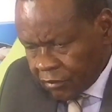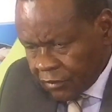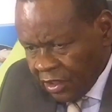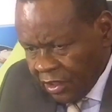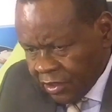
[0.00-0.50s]

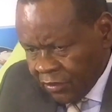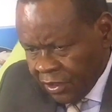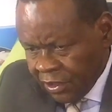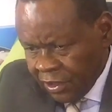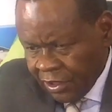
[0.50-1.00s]
And
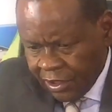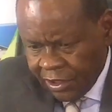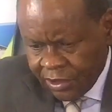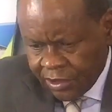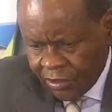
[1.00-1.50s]
when
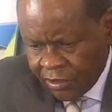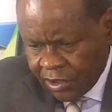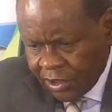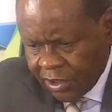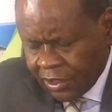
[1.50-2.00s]
later on
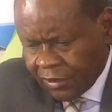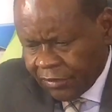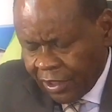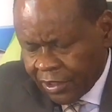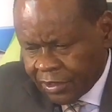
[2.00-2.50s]

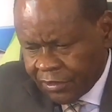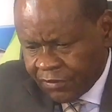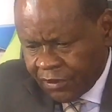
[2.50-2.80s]
I seen, for